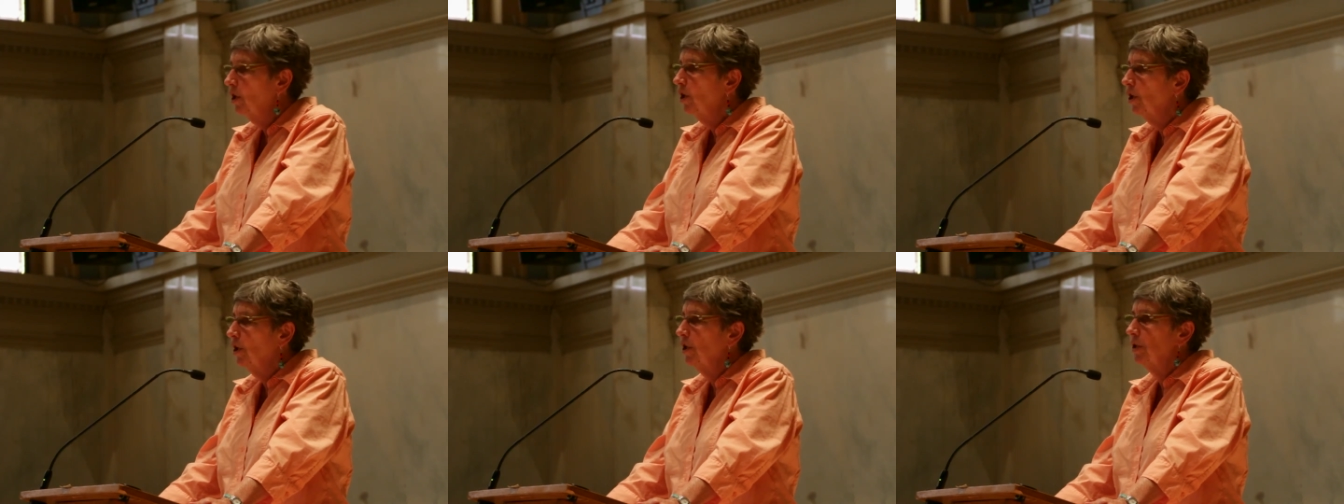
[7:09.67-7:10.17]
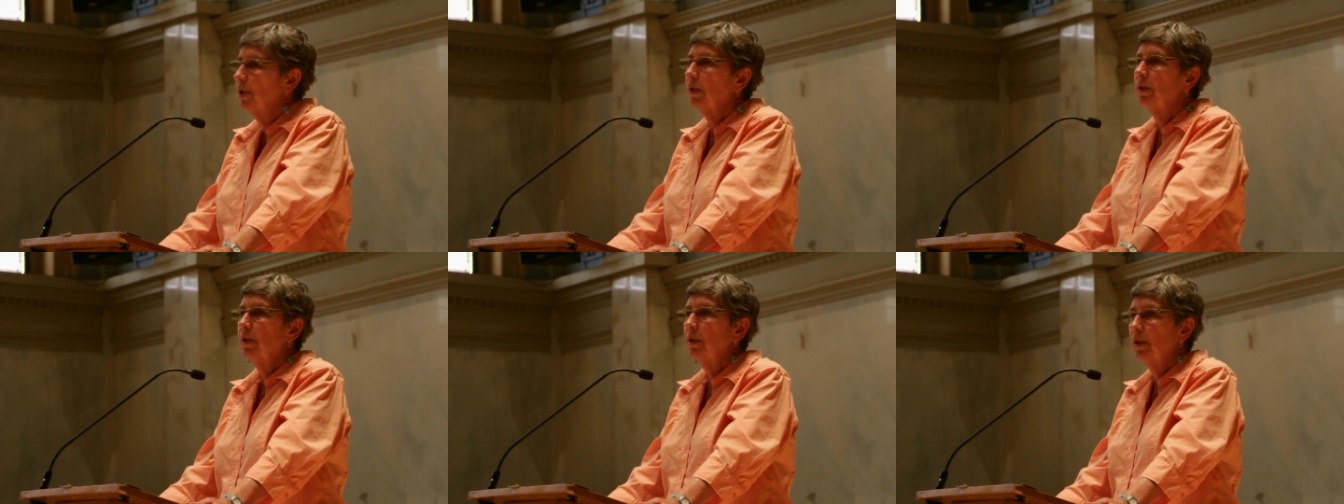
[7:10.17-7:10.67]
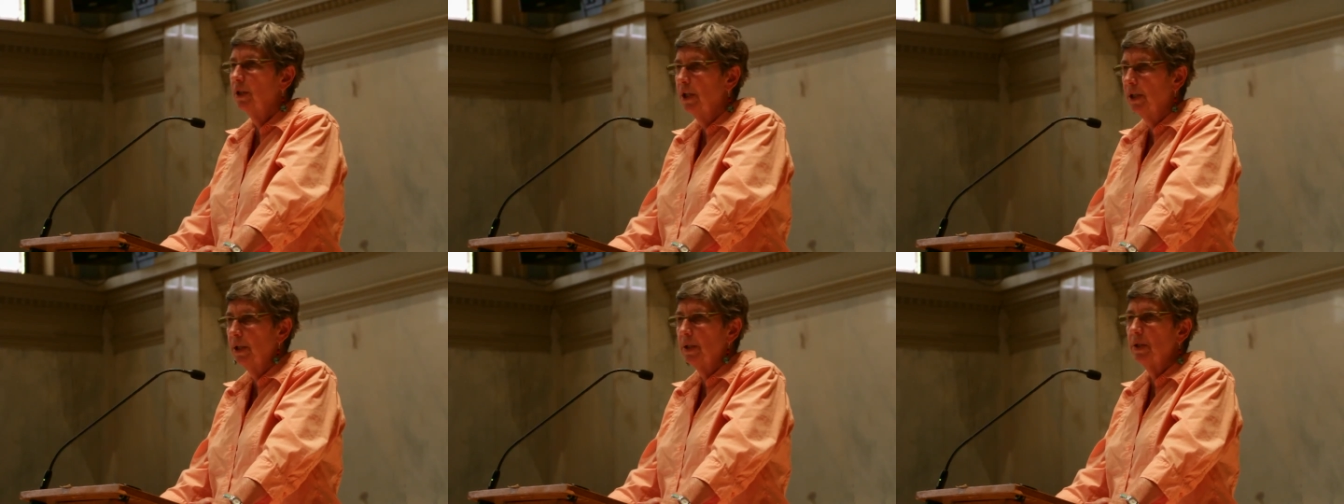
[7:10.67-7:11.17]
Hurt
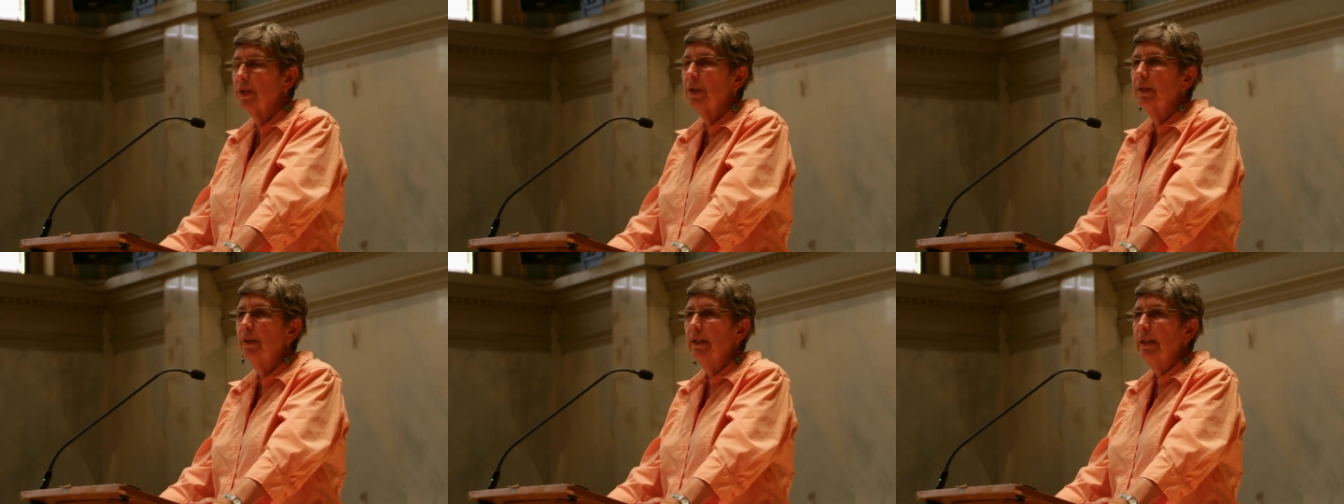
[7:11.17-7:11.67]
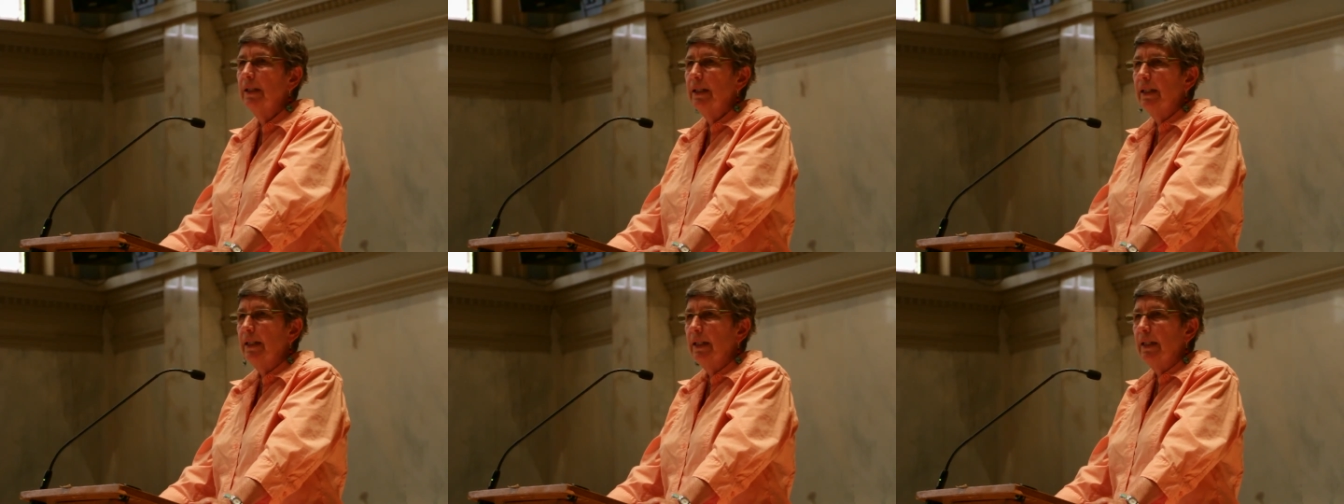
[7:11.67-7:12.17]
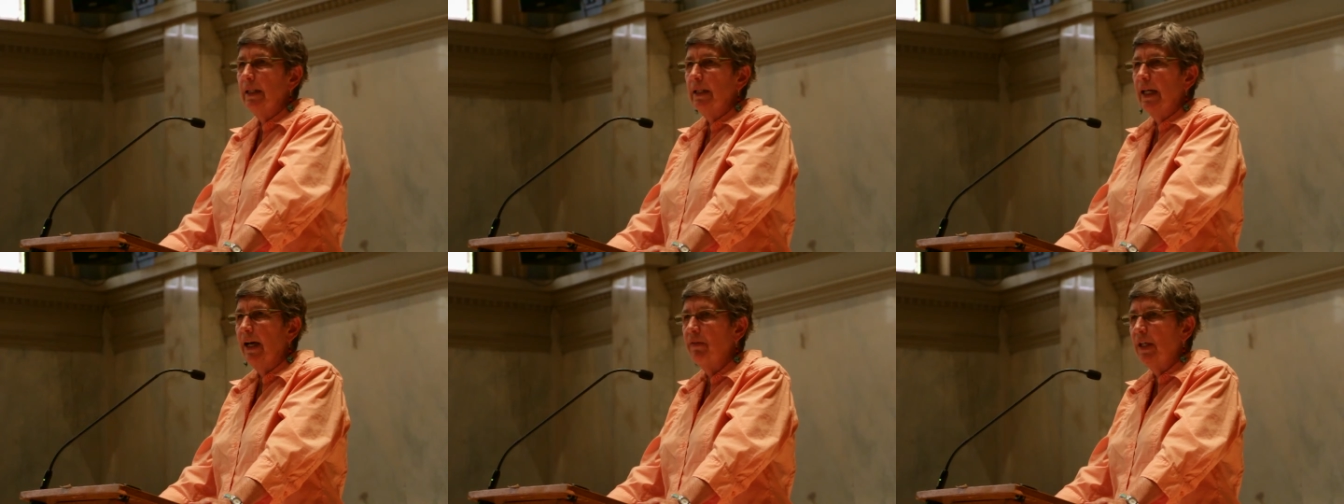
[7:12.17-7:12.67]
hurts.
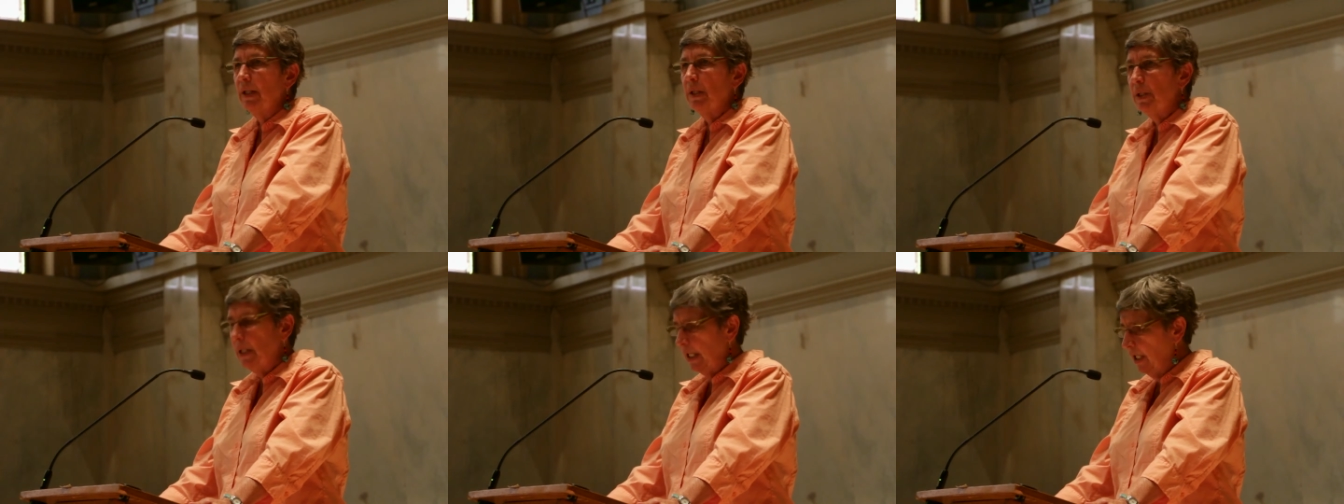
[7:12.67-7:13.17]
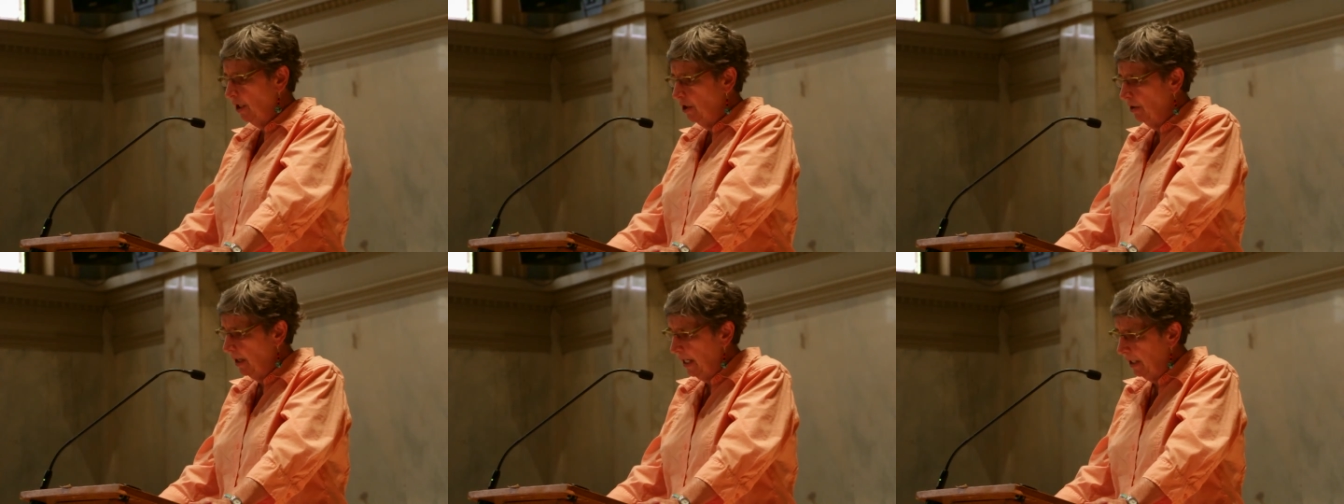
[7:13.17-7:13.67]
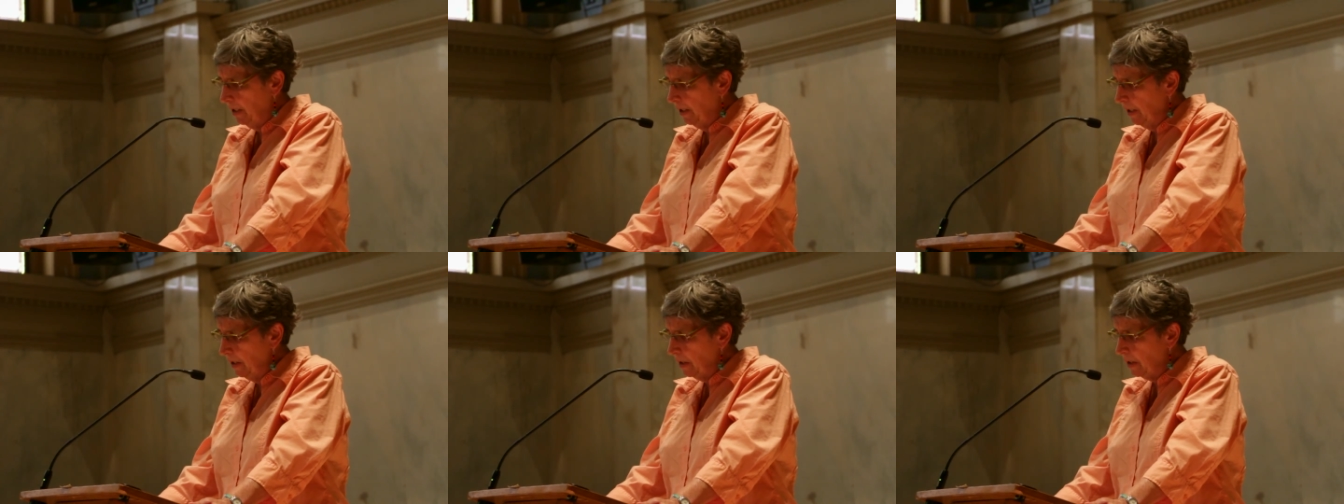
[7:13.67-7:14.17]
Having a stick in your eye
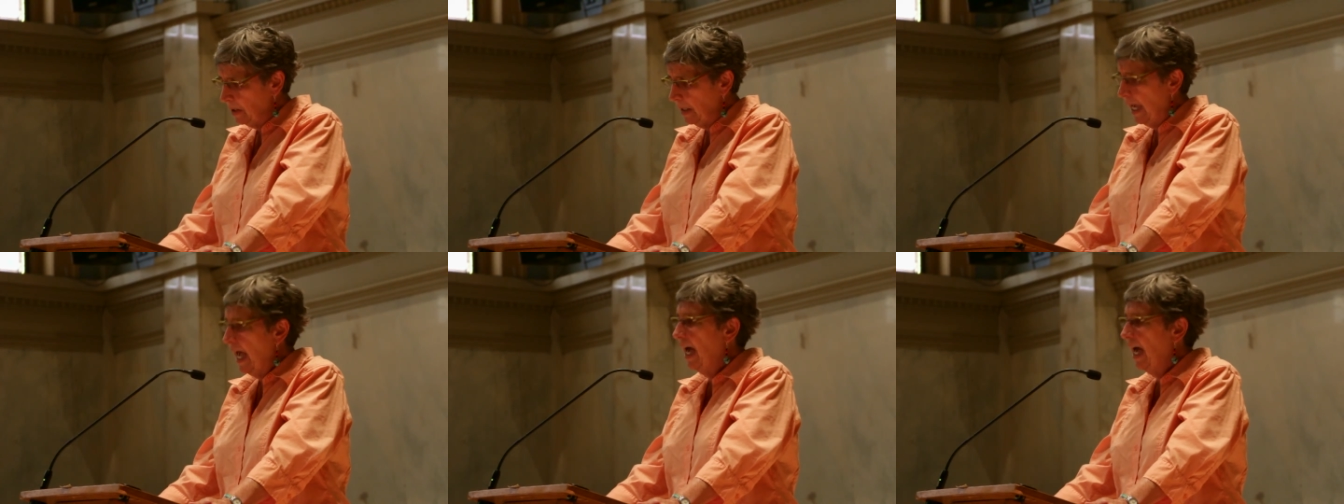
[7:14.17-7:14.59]
hurts.